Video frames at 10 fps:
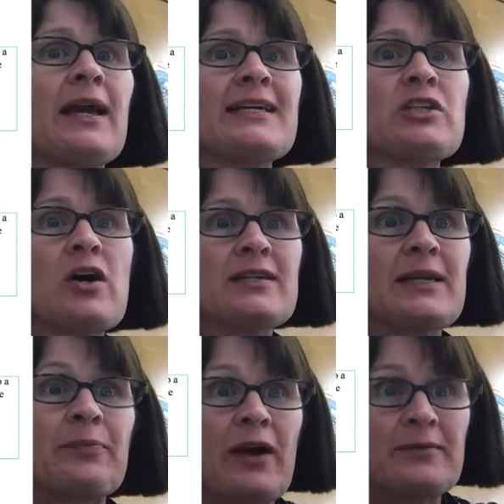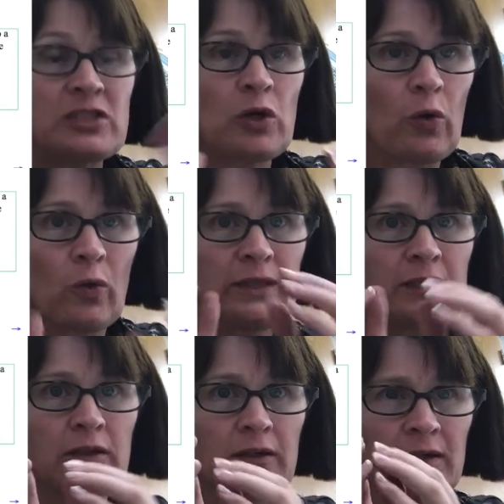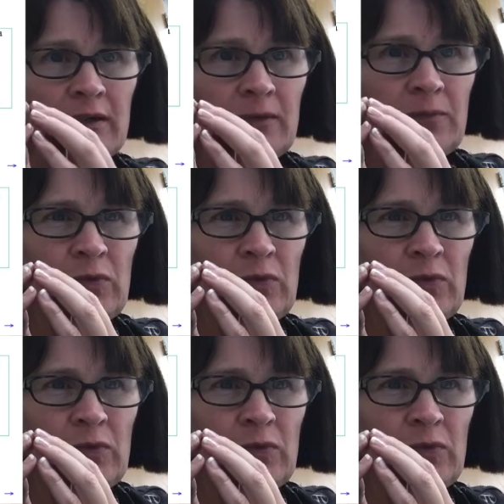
as long as I promise to only look